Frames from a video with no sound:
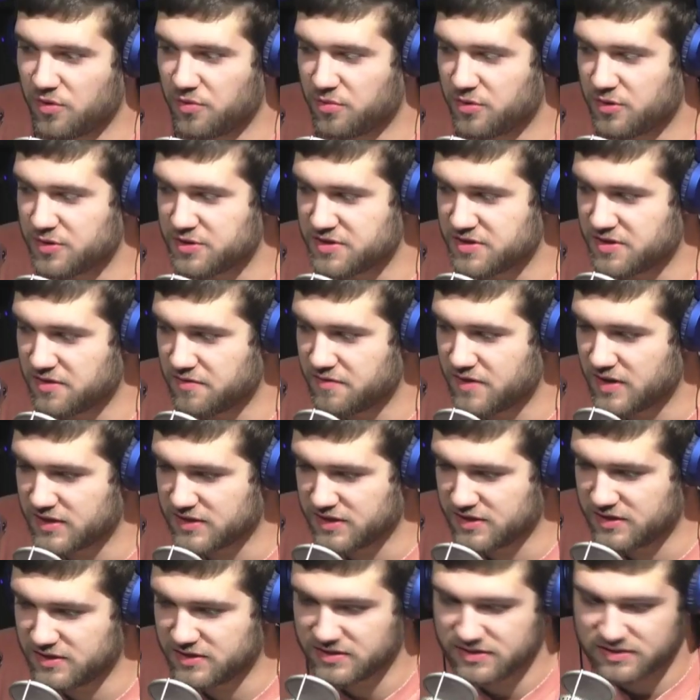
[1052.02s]
person
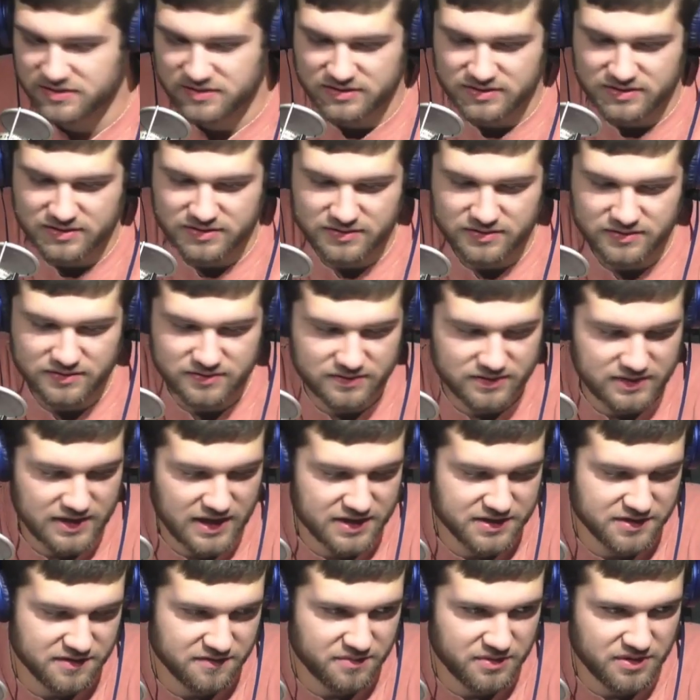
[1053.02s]
affecting
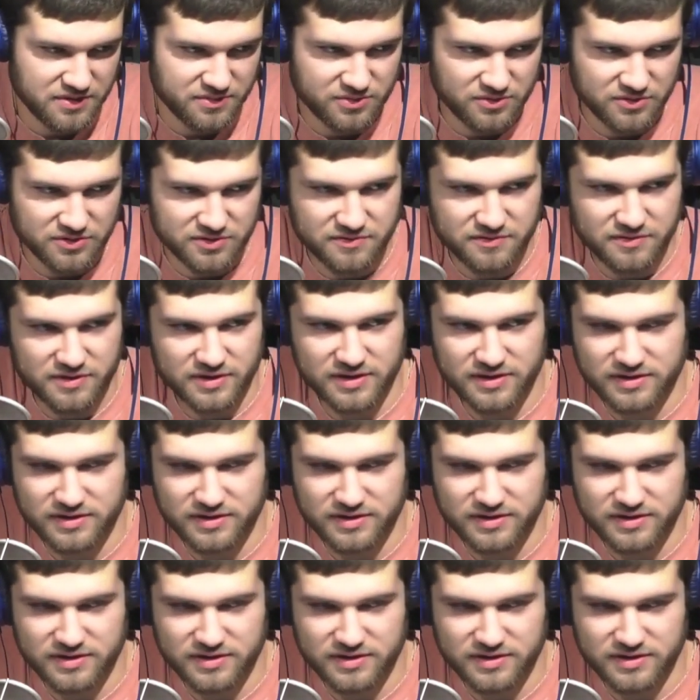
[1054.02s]
tens of people's freaking...